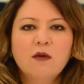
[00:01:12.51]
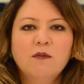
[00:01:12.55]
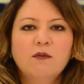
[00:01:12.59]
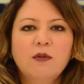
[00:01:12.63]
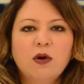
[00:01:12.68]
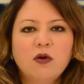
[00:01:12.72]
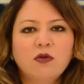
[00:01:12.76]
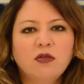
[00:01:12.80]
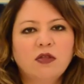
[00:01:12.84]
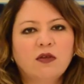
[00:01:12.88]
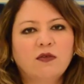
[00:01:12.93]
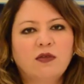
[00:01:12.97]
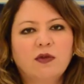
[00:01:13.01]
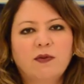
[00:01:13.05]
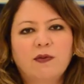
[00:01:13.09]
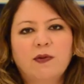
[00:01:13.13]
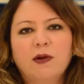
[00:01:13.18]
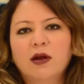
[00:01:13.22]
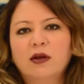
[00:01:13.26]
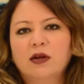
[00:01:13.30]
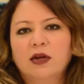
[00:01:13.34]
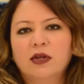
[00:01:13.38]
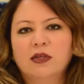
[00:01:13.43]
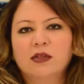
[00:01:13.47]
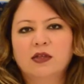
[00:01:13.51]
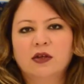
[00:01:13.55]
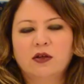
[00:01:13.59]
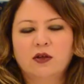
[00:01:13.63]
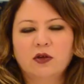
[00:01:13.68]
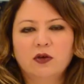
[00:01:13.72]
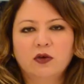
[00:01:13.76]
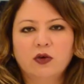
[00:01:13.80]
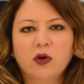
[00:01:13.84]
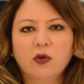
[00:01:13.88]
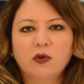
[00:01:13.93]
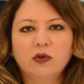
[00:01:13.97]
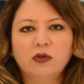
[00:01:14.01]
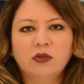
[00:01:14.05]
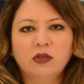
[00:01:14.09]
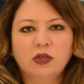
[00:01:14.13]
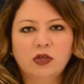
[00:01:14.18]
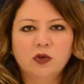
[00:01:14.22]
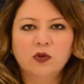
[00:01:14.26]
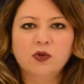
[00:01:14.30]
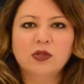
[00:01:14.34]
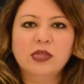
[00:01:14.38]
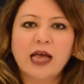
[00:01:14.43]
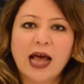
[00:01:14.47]
Most of the products that you're going to
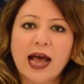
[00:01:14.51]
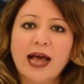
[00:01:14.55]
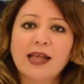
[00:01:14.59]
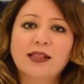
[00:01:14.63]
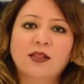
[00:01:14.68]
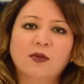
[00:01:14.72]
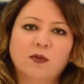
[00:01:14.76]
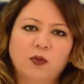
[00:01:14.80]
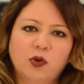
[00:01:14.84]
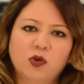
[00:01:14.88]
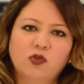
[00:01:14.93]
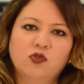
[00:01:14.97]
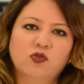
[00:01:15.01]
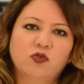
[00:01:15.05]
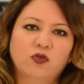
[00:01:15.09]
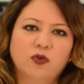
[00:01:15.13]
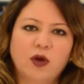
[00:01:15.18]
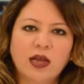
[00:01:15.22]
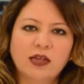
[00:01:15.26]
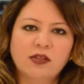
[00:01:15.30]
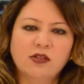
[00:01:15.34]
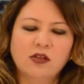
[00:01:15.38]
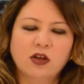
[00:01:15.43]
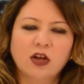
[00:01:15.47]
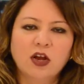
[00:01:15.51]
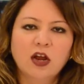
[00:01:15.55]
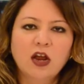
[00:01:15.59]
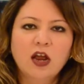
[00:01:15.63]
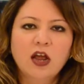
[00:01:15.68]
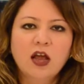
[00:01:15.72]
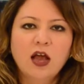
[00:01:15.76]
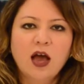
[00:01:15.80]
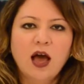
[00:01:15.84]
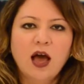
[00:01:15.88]
use has a moisturizer,